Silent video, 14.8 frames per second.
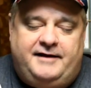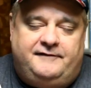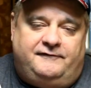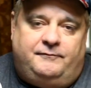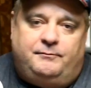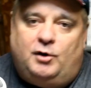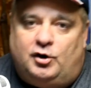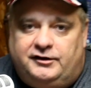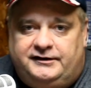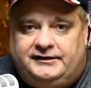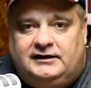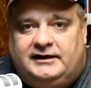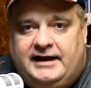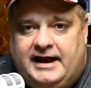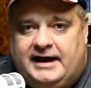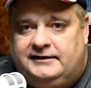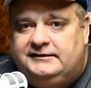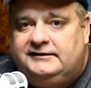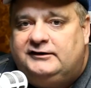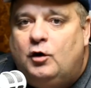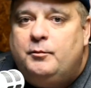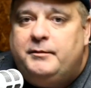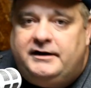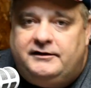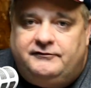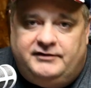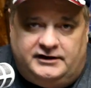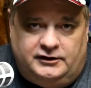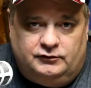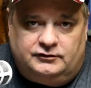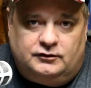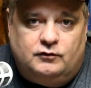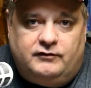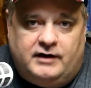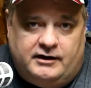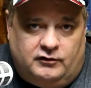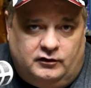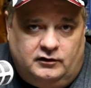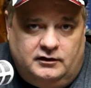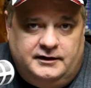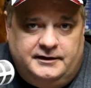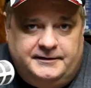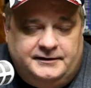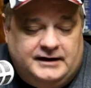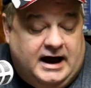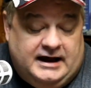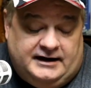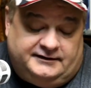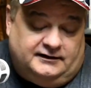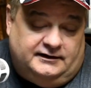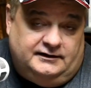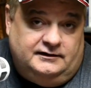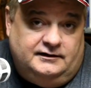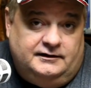have personally had so many videos go viral, honestly.